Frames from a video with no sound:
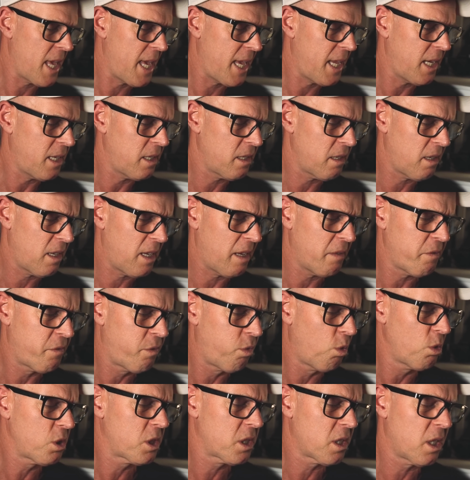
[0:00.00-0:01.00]
And
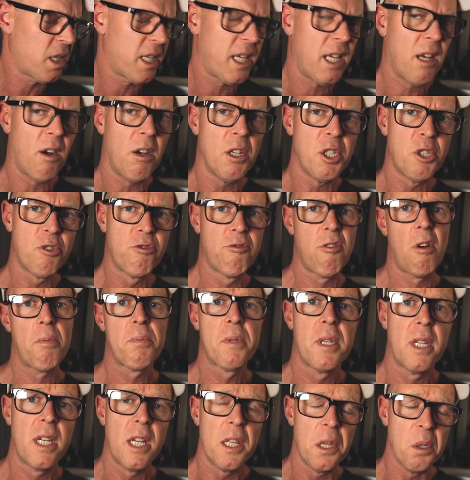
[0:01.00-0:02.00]
unfortunately, I
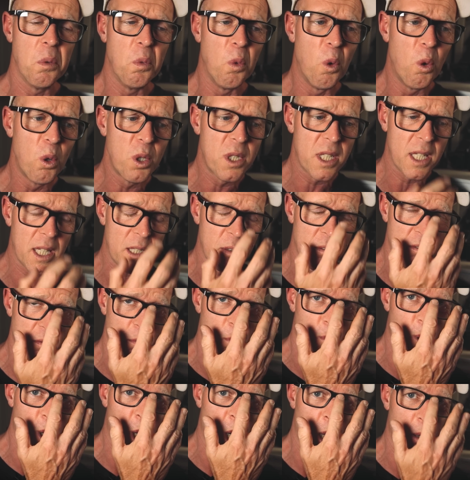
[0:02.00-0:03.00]
dropped it in the water
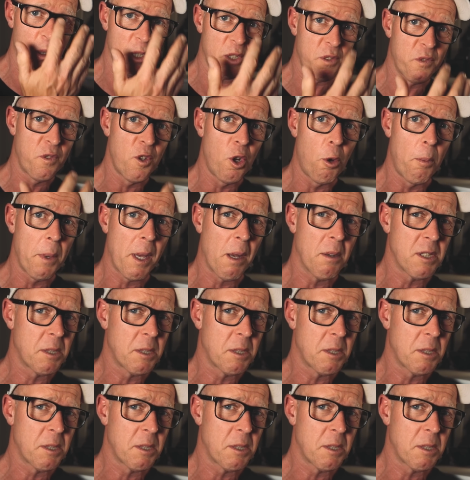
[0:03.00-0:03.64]
while I was filming.